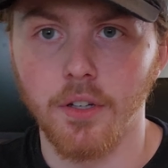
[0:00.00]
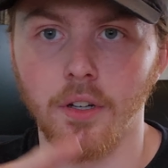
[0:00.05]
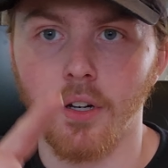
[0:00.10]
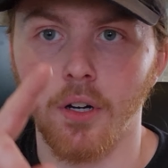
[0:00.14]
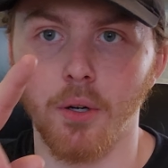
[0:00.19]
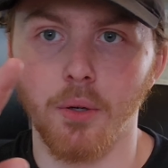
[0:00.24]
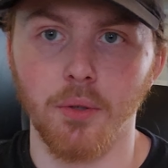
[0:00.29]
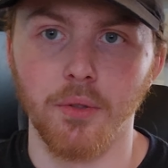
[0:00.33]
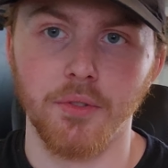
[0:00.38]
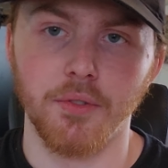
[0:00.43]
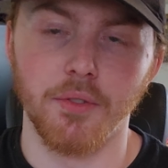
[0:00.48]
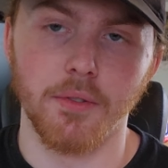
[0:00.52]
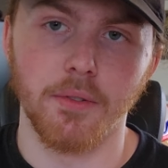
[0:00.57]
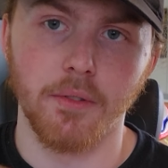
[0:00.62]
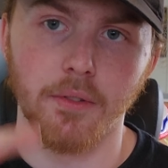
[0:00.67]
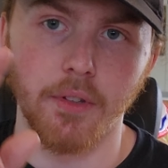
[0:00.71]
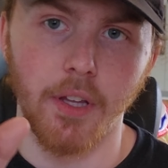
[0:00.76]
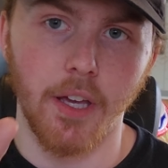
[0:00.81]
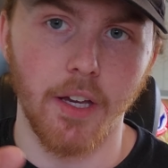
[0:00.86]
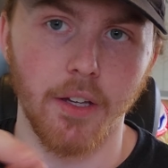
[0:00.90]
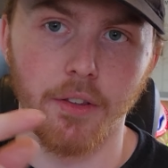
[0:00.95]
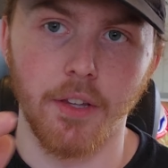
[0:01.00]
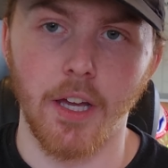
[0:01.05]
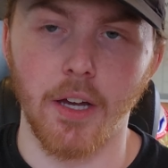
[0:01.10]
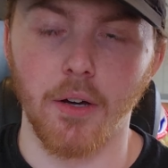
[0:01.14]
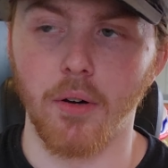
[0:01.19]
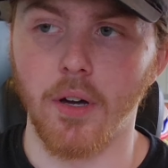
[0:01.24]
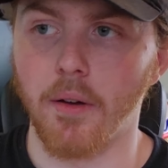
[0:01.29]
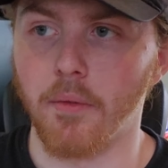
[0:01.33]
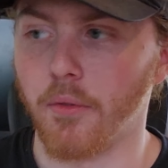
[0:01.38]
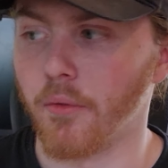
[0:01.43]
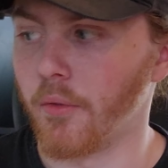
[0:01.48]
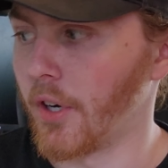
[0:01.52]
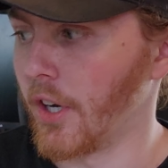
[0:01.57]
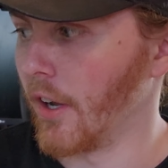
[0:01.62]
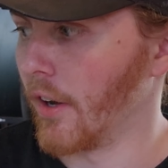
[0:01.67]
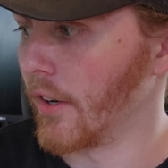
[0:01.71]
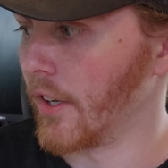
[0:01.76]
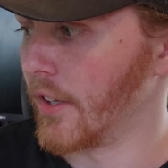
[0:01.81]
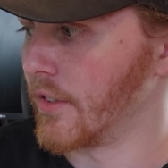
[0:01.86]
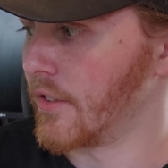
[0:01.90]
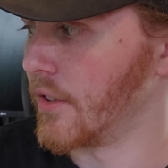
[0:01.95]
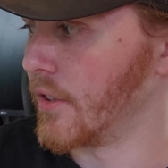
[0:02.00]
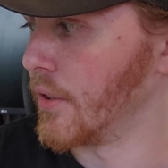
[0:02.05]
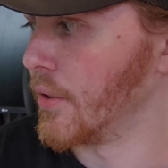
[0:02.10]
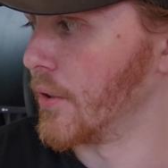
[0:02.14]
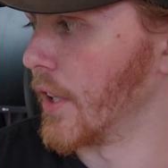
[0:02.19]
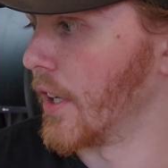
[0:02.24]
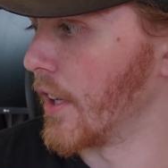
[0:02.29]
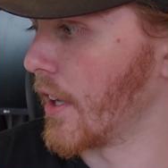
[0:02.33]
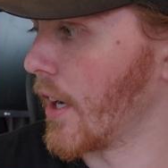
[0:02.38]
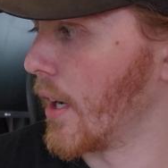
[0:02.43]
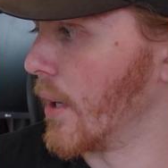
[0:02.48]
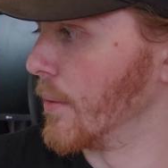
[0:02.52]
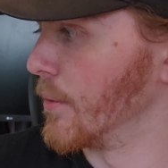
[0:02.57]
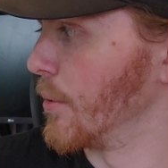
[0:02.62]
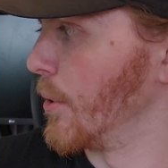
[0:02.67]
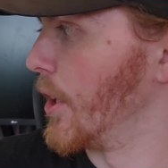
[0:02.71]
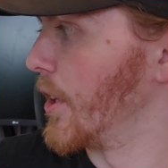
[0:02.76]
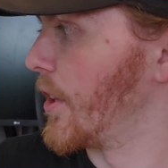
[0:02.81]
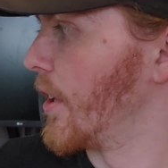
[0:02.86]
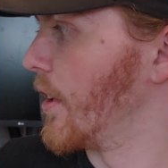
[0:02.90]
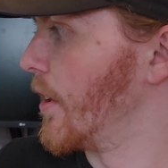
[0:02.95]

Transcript: hose that'll have a ring on it too that it comes with.